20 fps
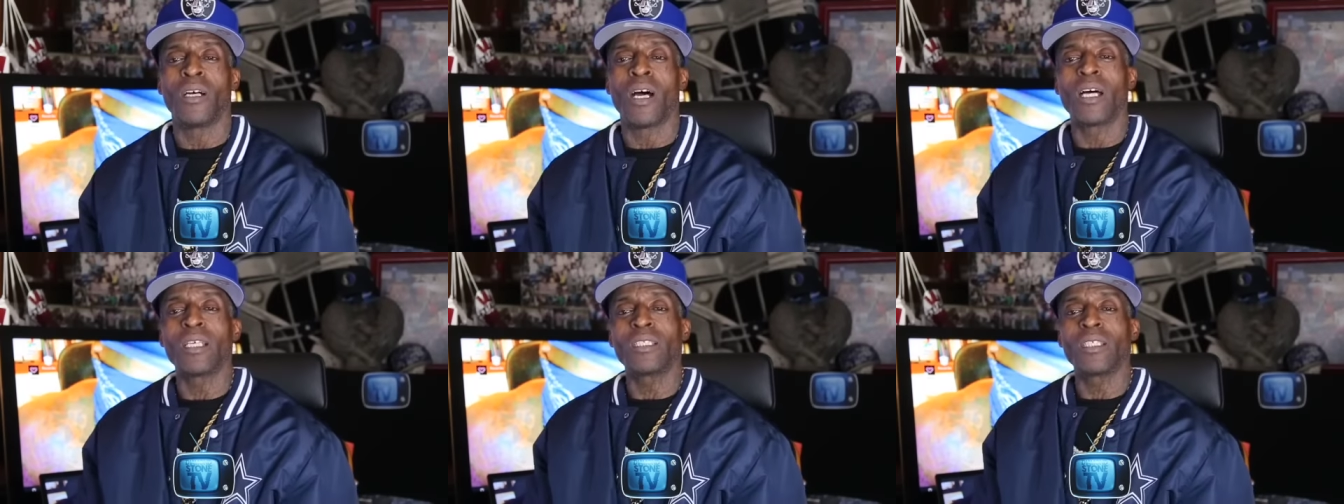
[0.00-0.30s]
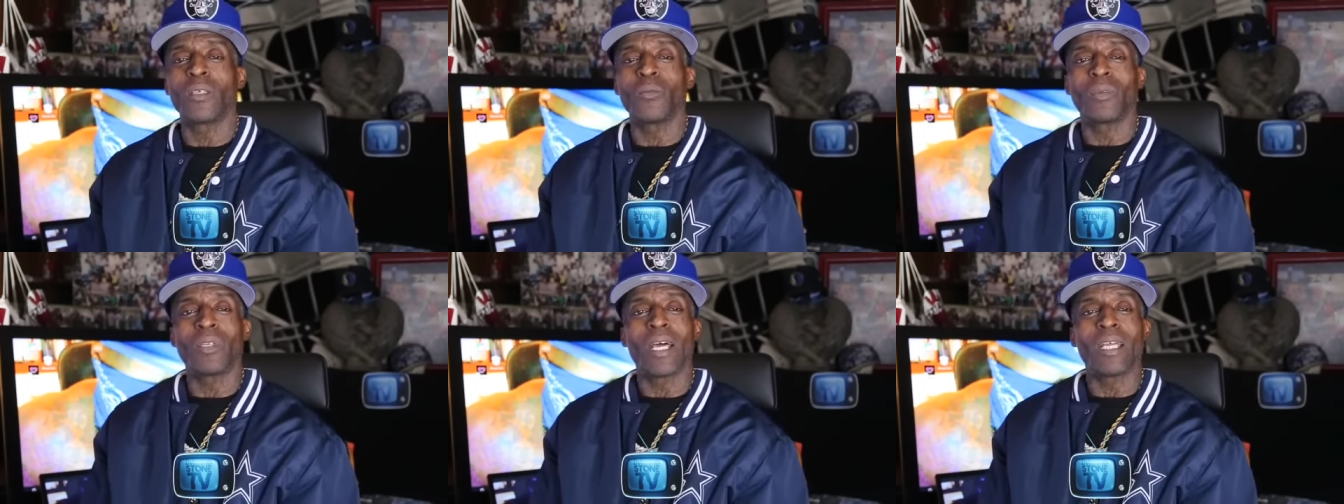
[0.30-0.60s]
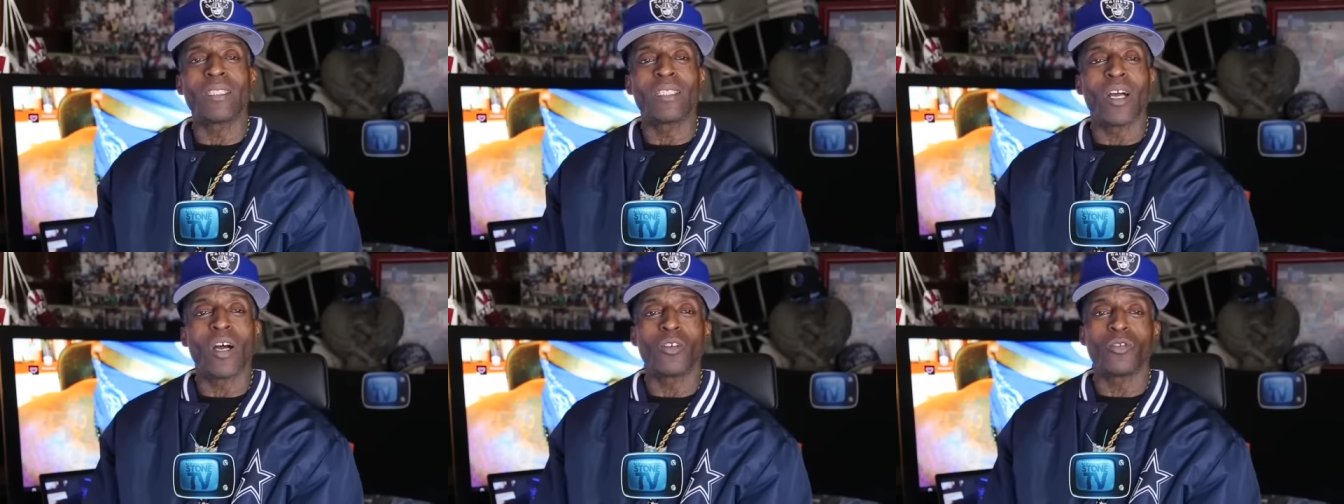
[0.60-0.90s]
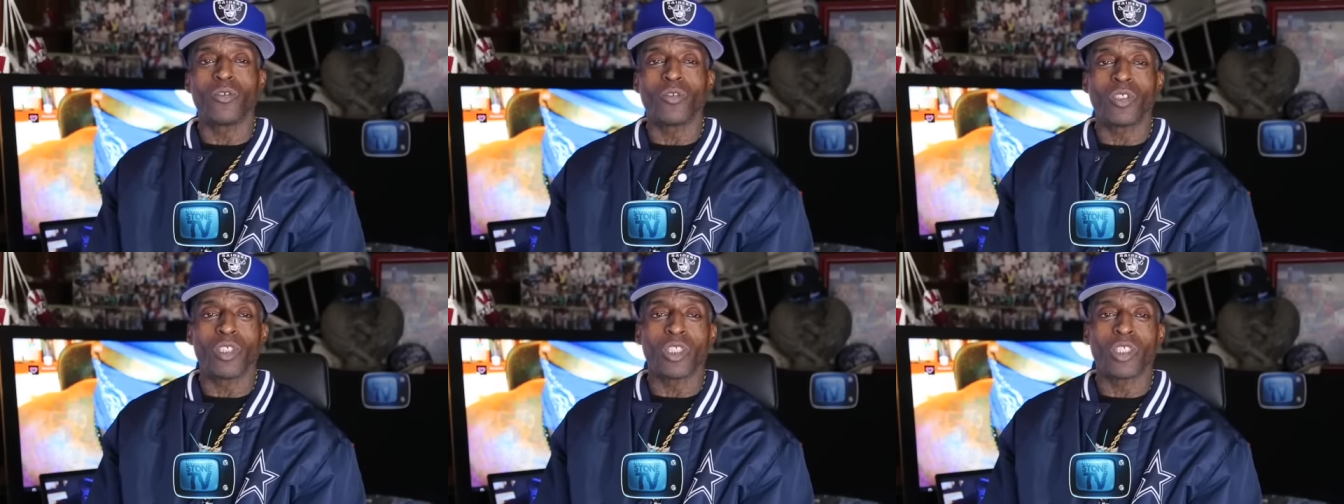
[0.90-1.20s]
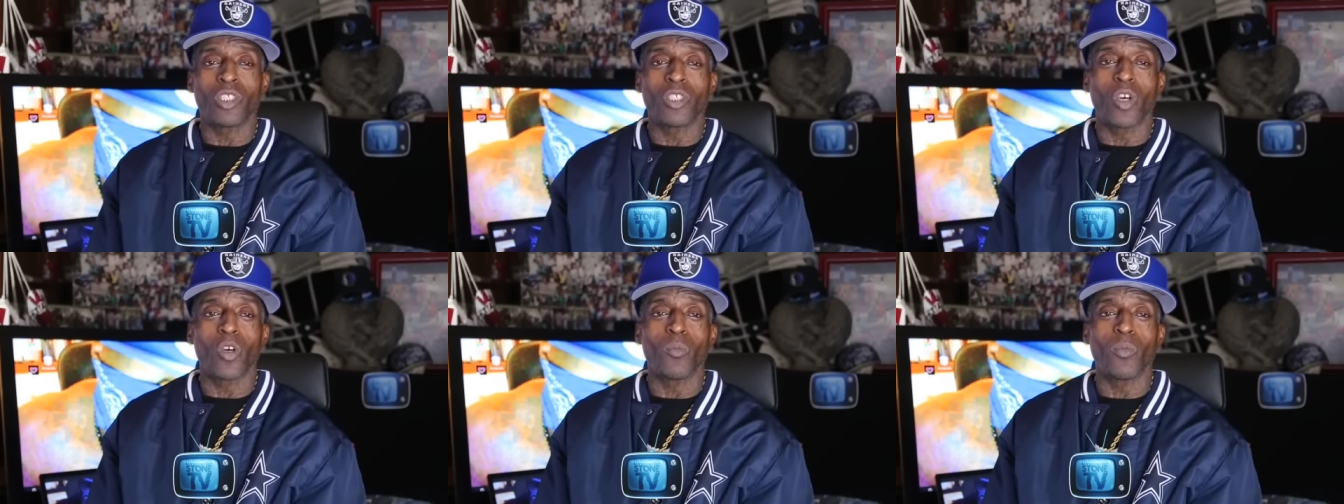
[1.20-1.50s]
I said, but I thought you
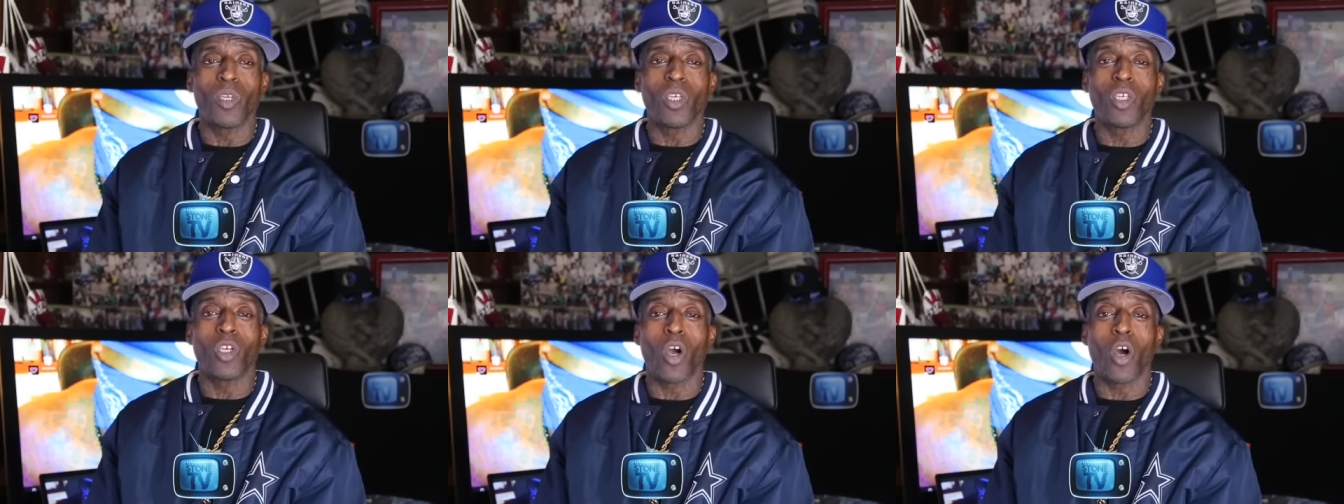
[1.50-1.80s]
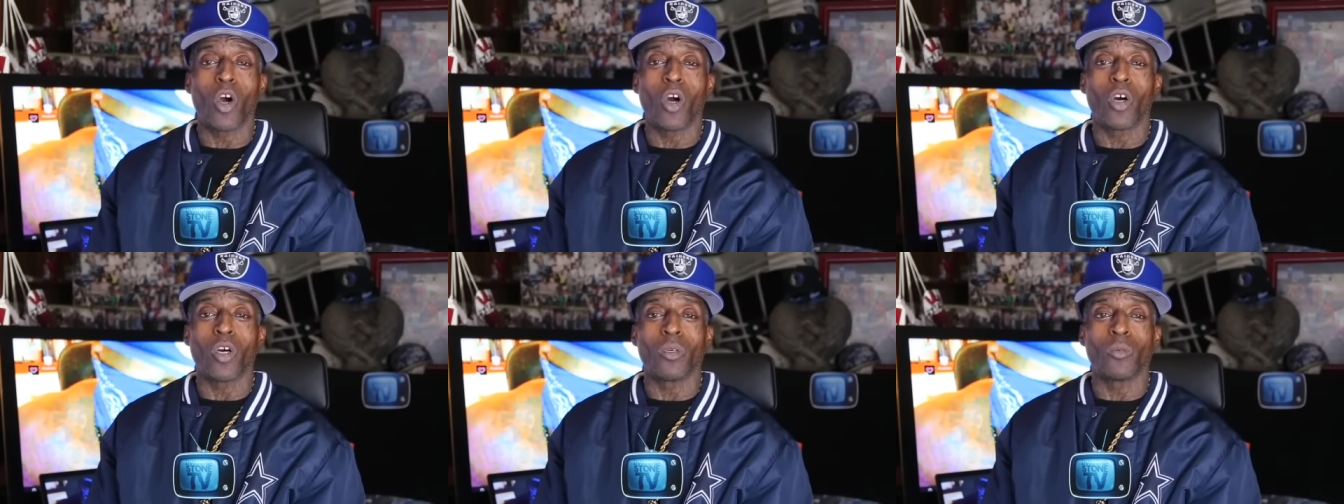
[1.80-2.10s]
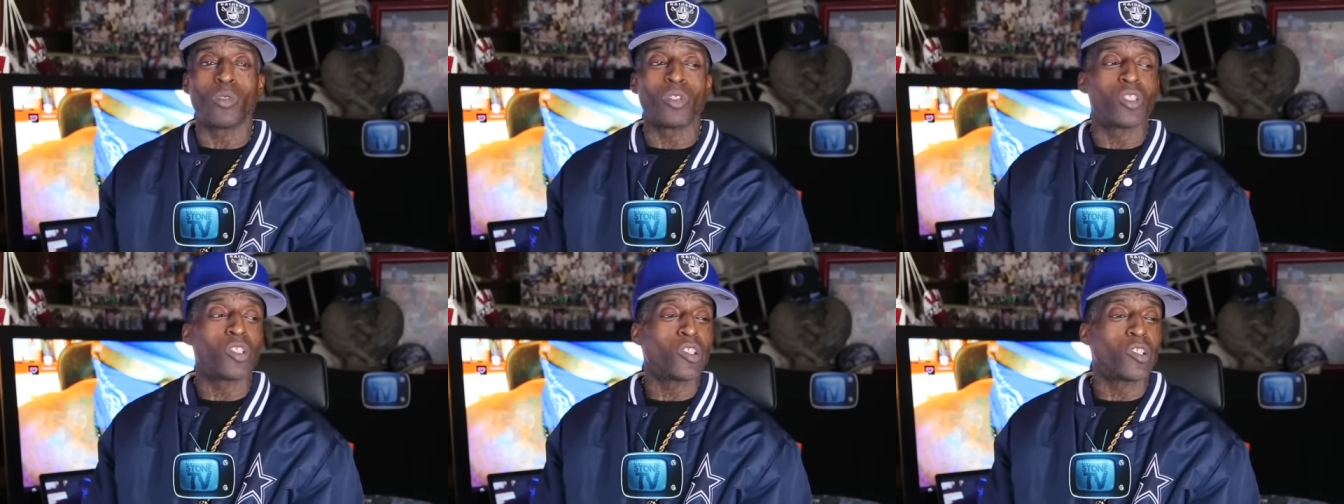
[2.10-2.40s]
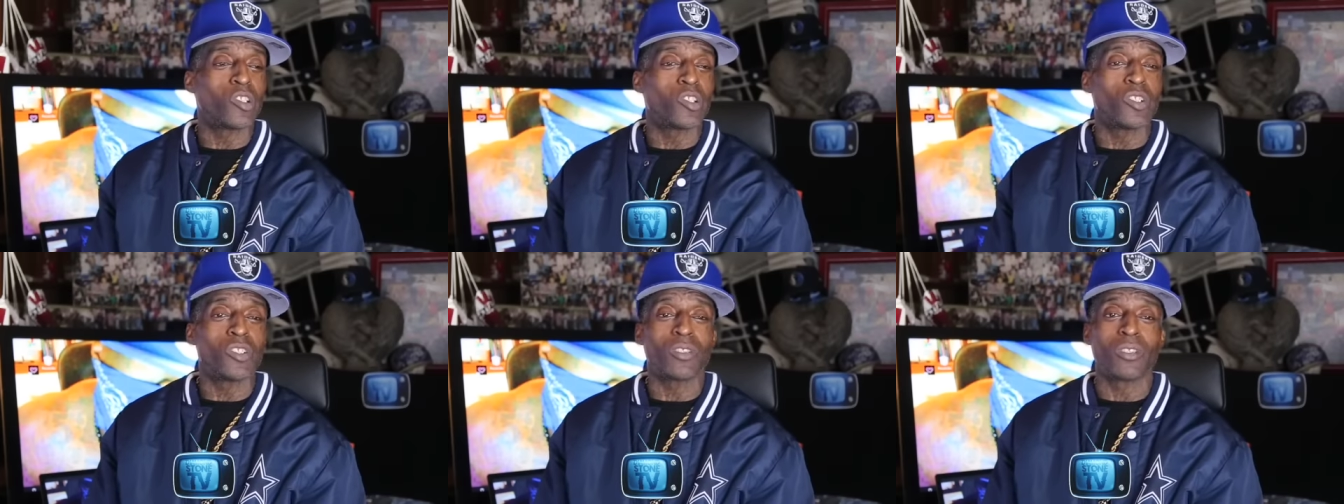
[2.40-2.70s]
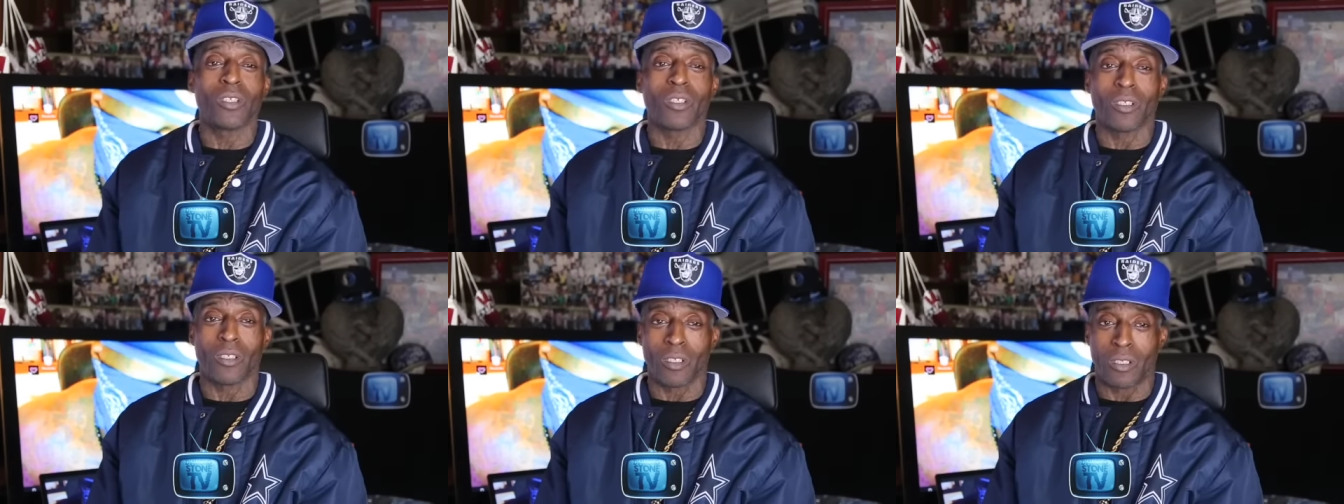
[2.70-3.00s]
just told me God was a
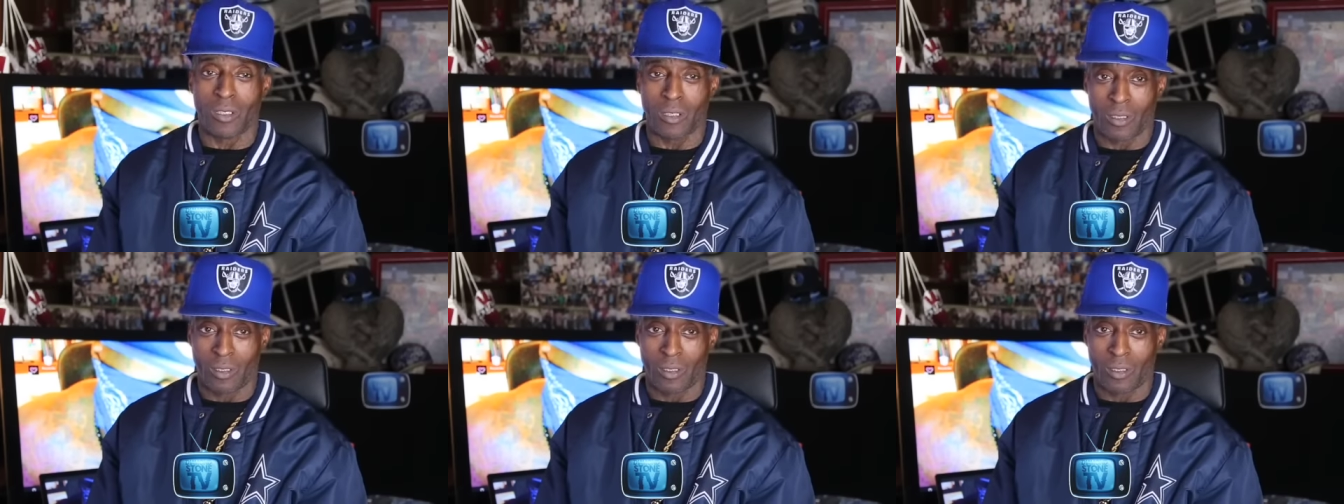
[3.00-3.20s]
good God.